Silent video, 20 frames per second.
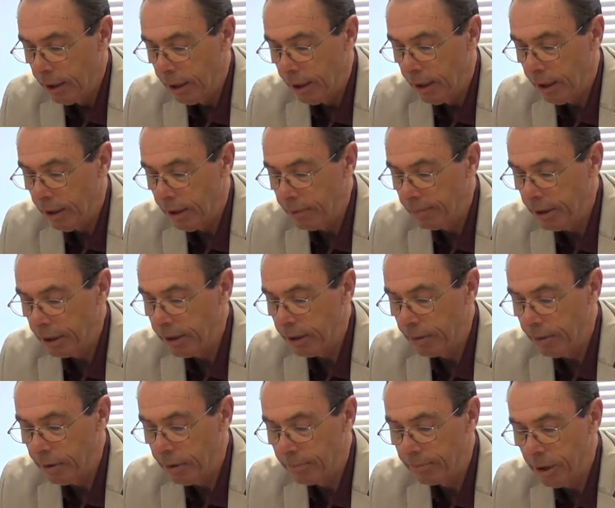But
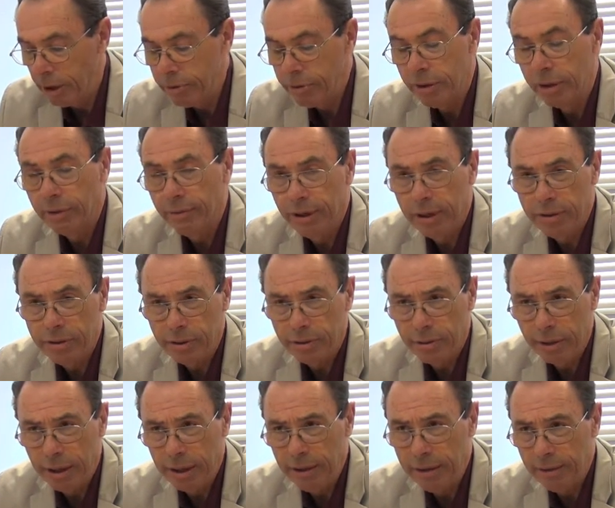the Motion of
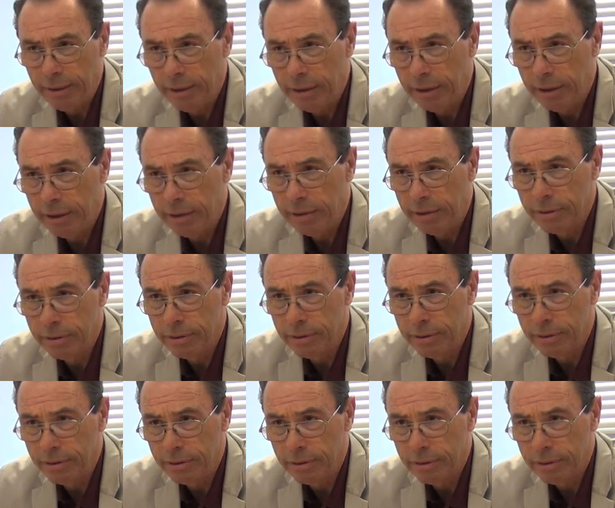History
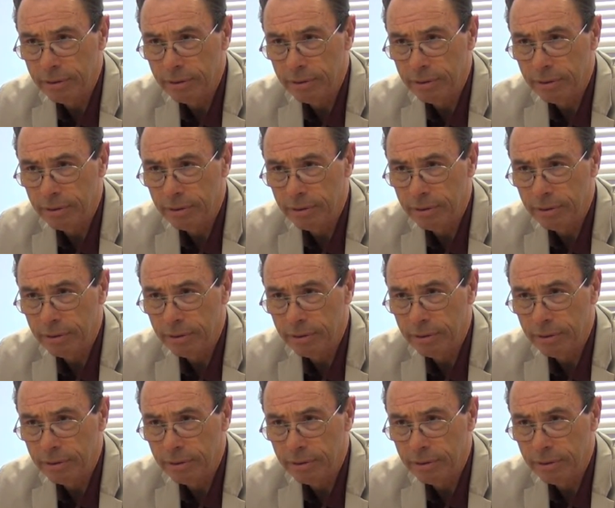is